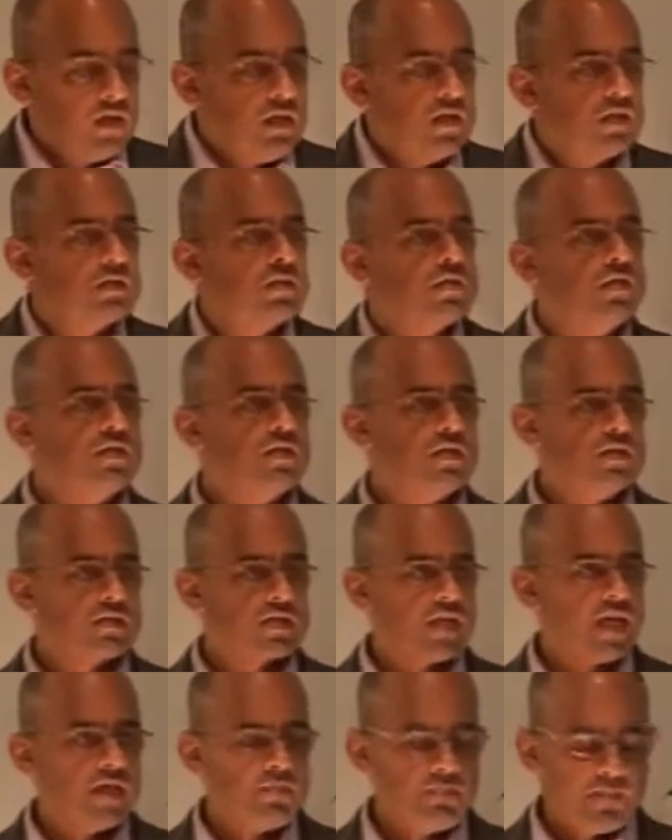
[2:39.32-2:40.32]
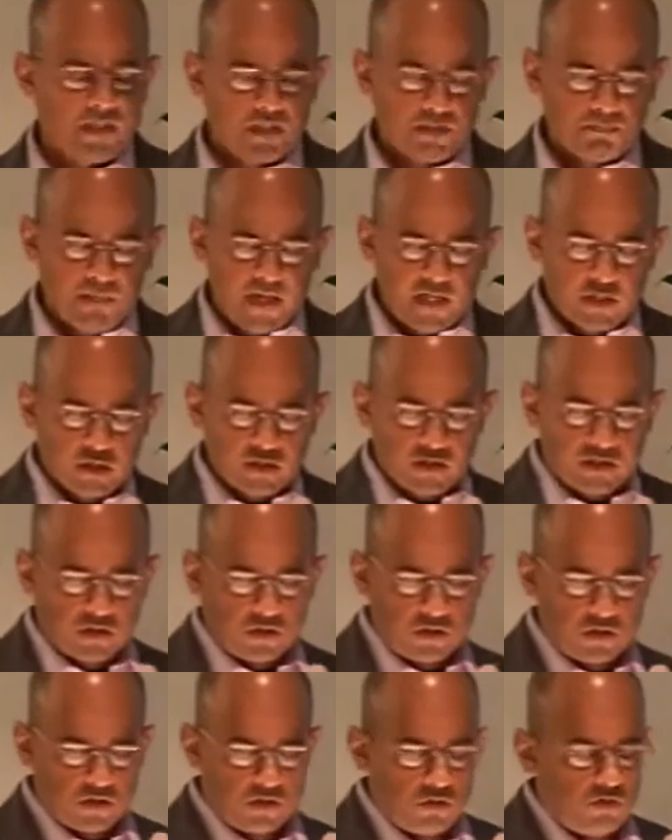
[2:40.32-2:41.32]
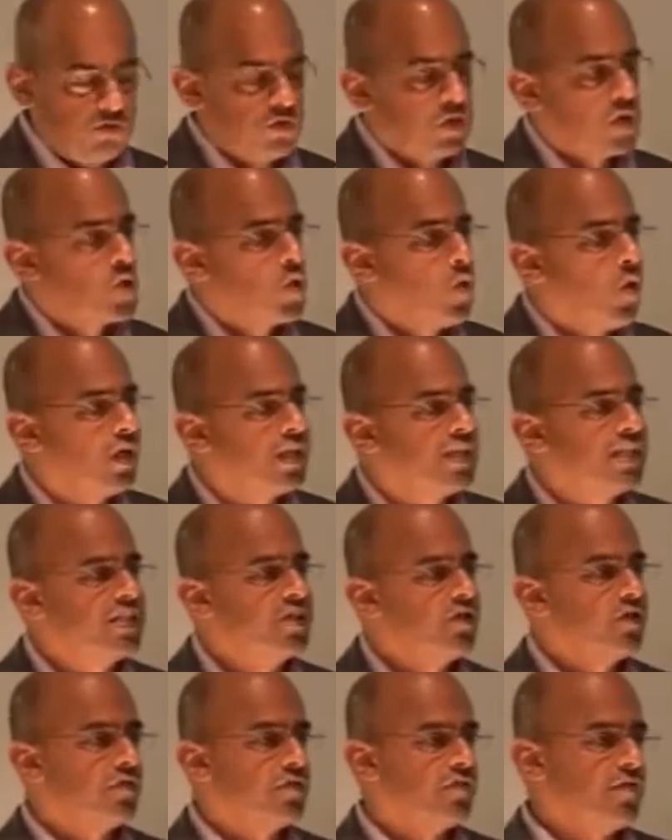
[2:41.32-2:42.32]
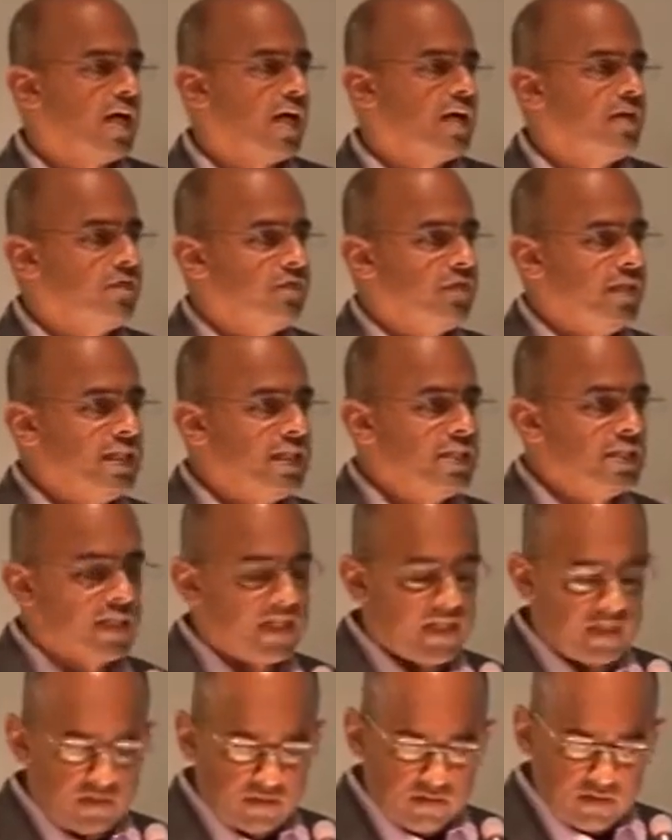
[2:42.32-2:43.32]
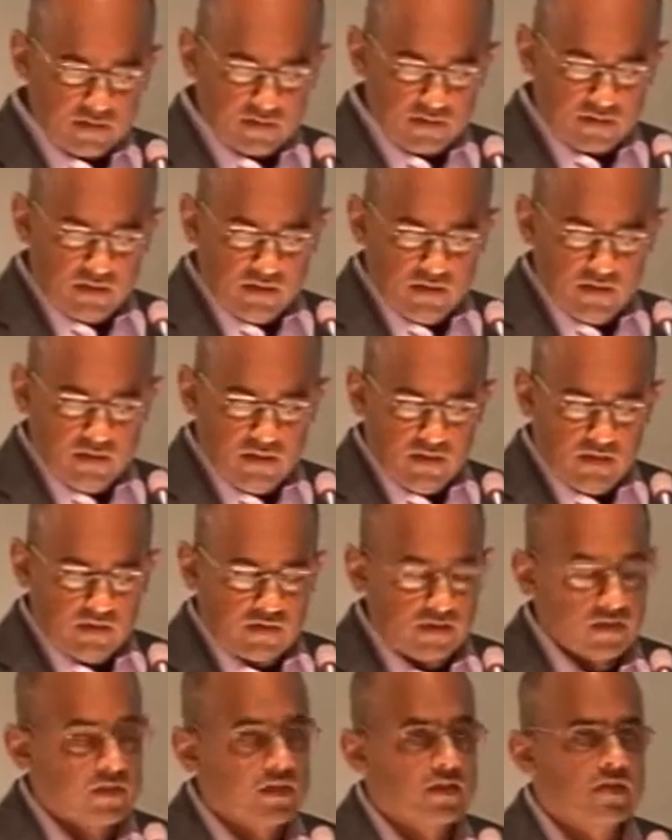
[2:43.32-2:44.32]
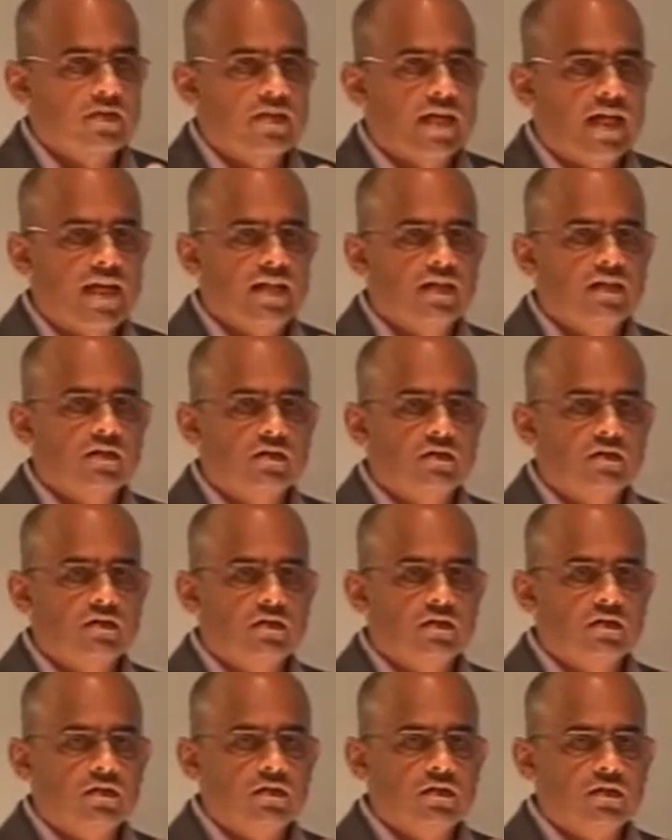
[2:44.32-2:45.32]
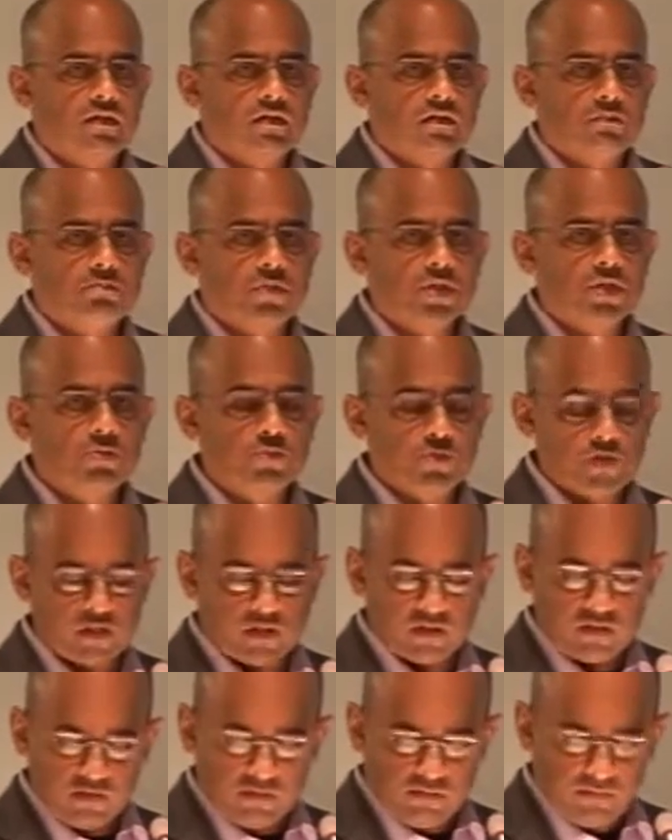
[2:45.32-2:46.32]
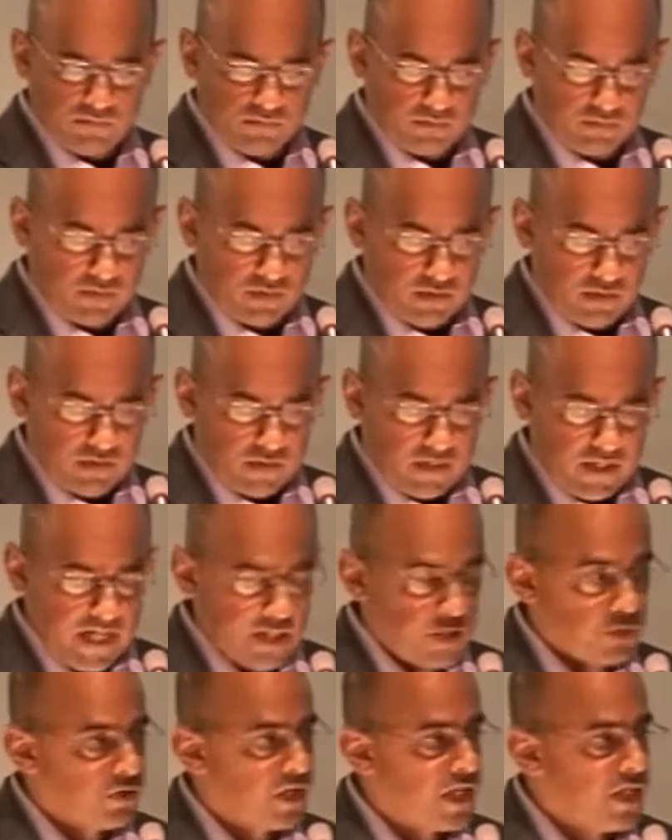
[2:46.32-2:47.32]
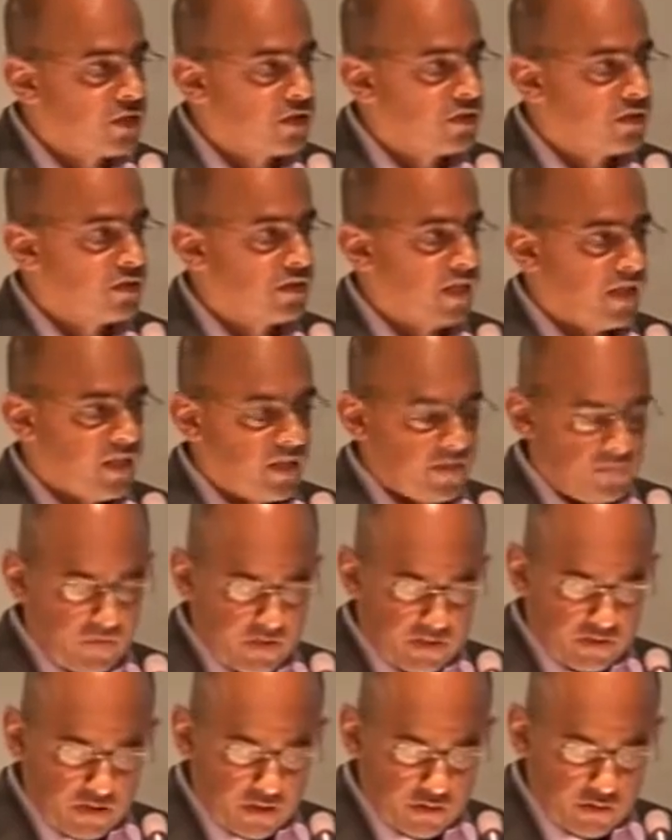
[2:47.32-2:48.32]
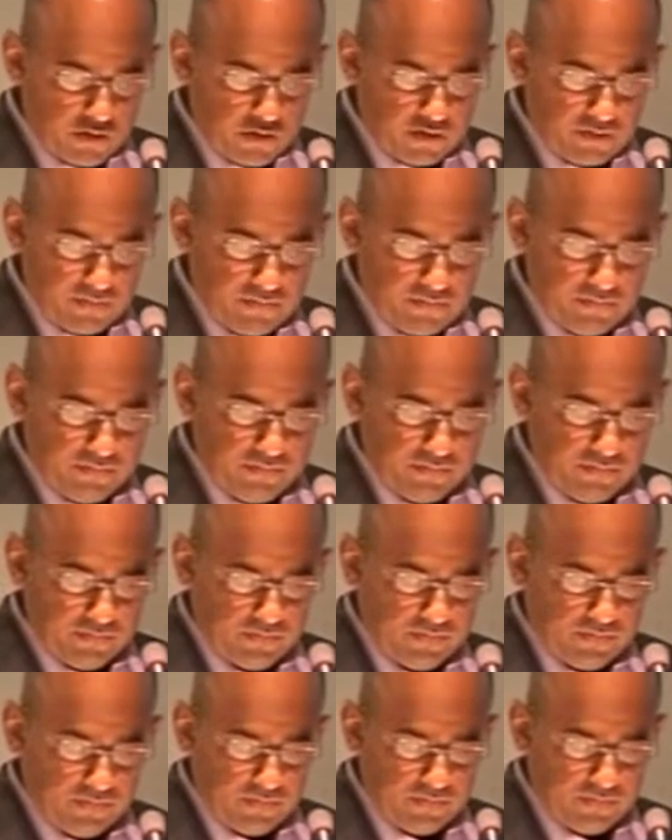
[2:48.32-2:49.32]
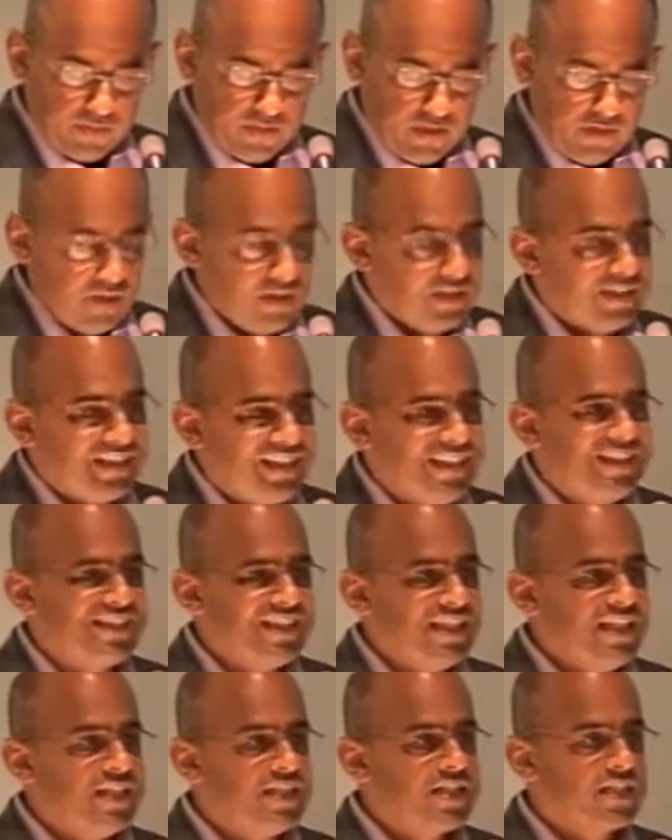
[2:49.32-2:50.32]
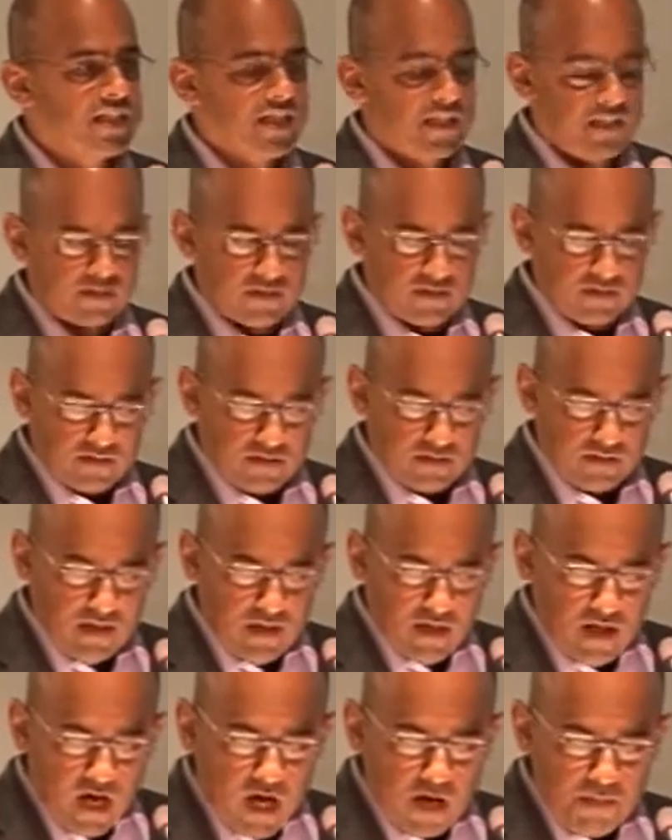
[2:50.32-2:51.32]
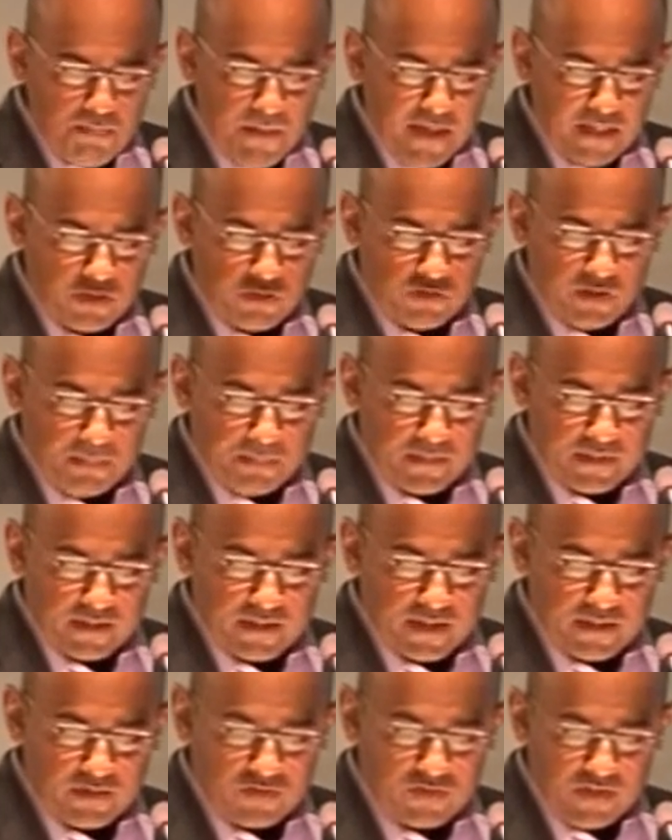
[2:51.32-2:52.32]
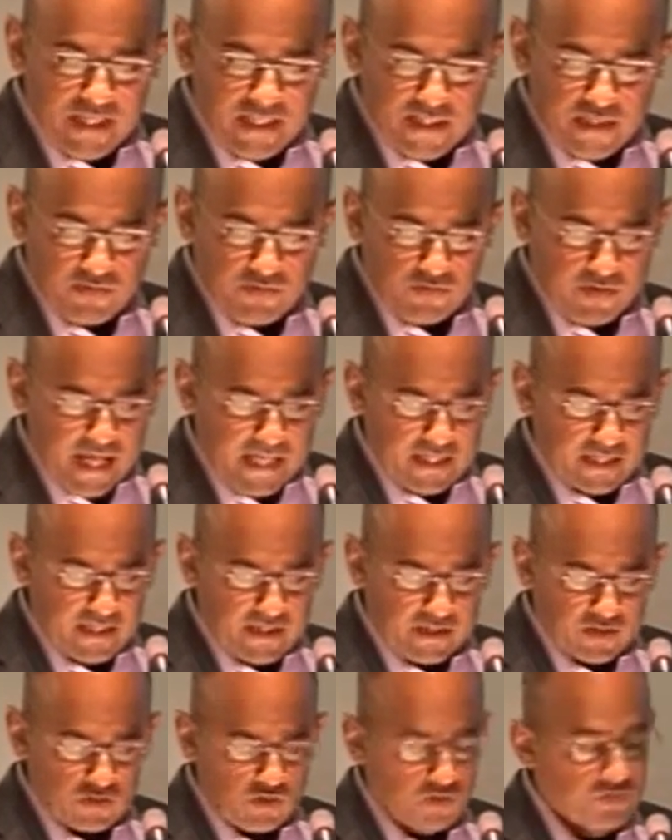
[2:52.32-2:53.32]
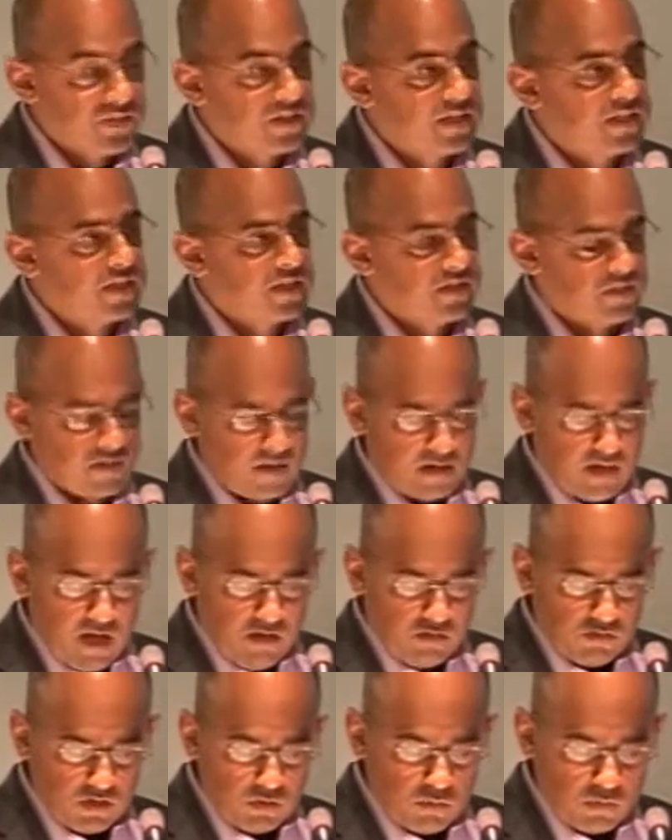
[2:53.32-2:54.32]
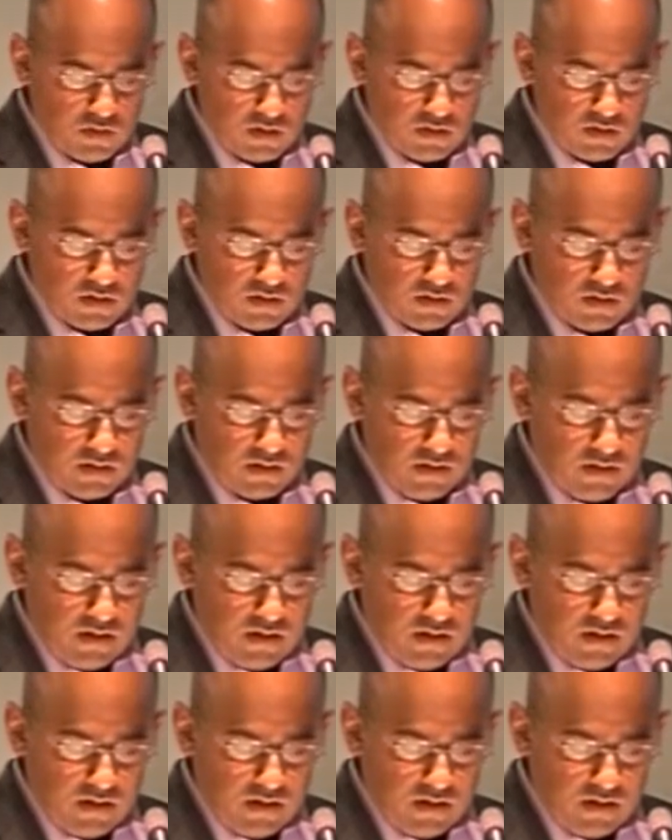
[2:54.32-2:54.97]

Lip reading: A third type is measured through quality of life indicators, such as health, pollution, education, and infrastructure. These indicators are meant to represent relative rankings of cities around the world,